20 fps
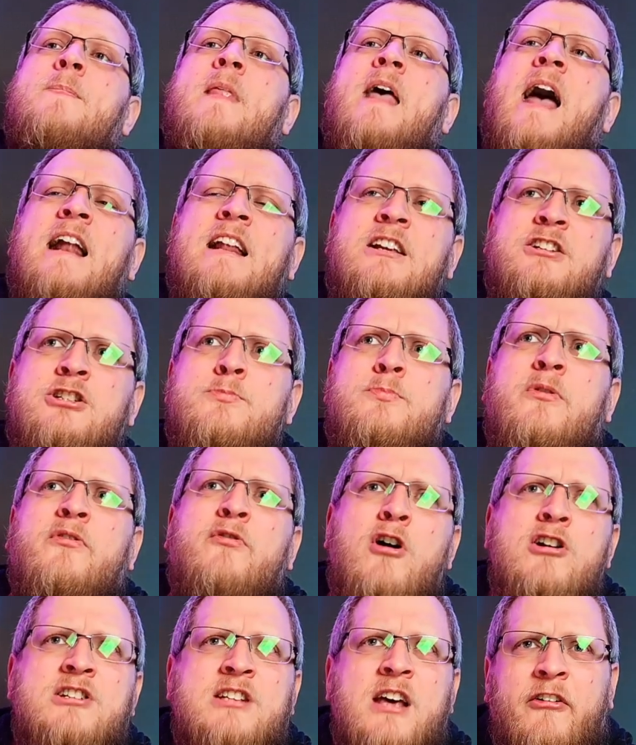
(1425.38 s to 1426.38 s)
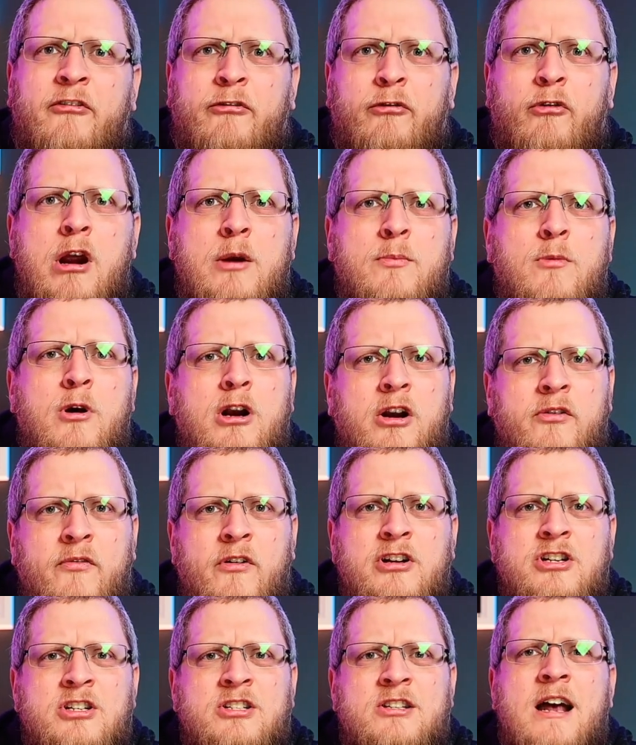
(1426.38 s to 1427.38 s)
And it just provides that framework of
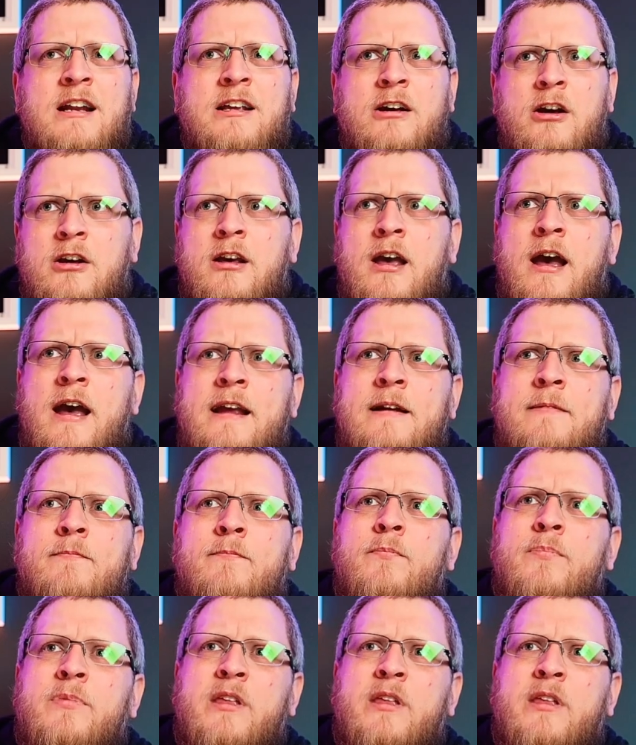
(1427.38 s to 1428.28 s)
understanding, okay,